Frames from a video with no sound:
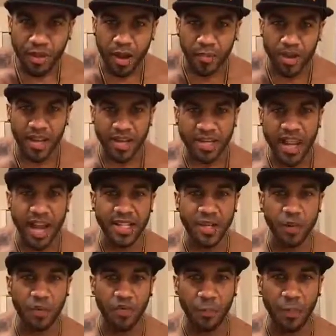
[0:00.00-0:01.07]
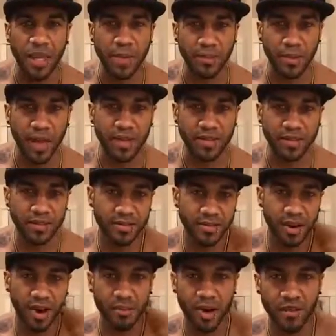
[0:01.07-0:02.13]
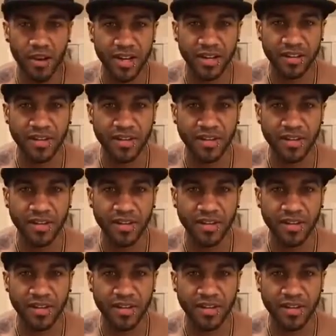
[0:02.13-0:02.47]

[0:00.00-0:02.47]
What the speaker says: I'm gonna get a tattoo of a pea plant on my right